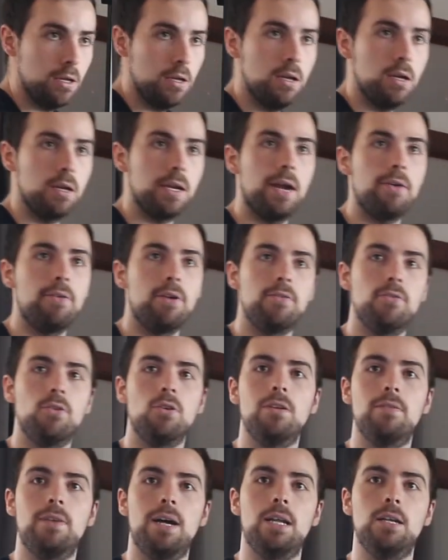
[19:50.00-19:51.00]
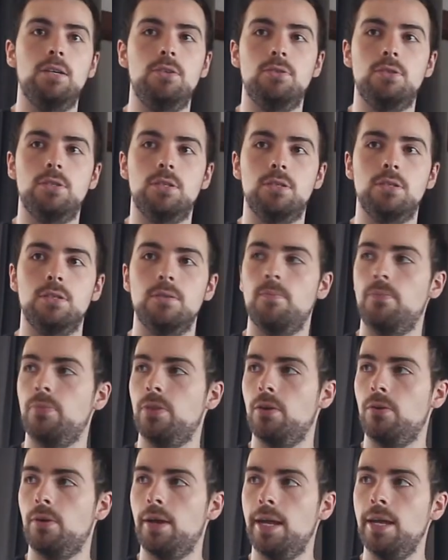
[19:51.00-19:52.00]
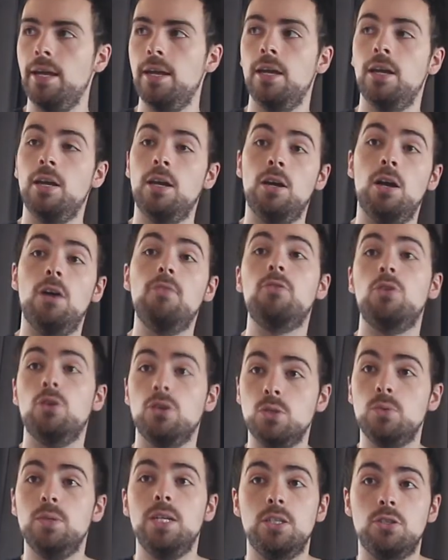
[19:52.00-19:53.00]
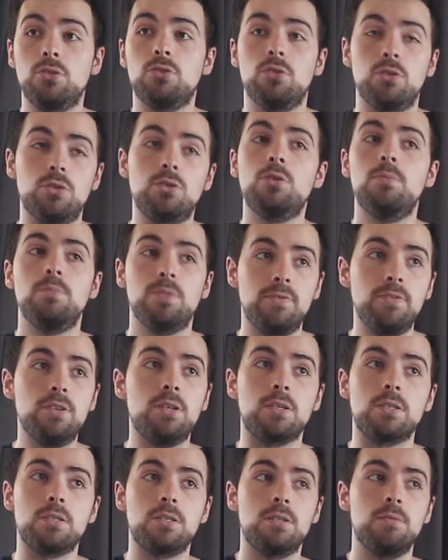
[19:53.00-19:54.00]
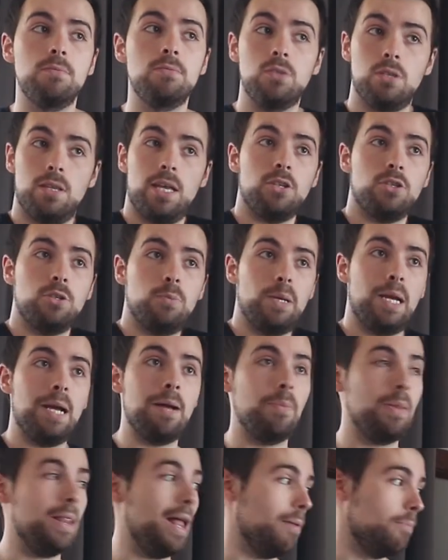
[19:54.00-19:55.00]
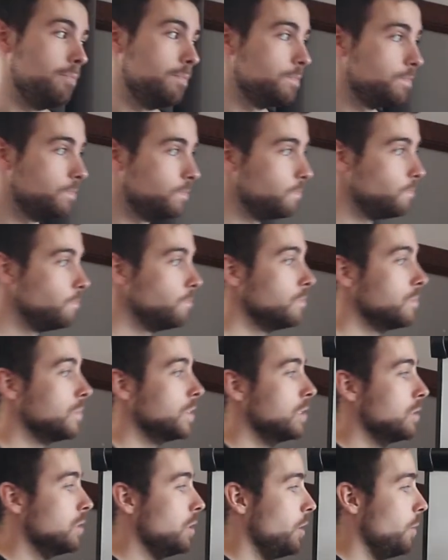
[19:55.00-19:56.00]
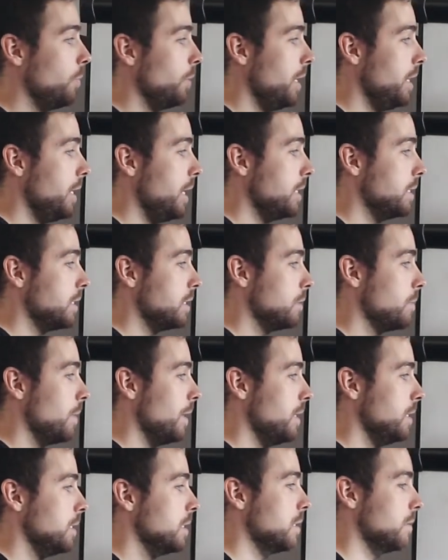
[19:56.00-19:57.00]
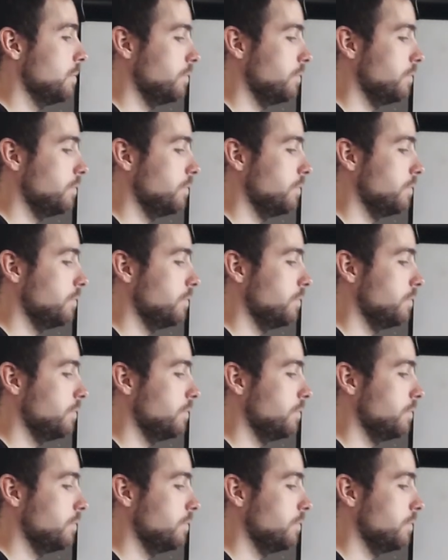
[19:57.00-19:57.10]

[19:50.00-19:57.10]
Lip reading: and get rid of all of our losers. Okay? Of course, we need to draw the trumps first, so that should be our plan. So you play the ace of spades.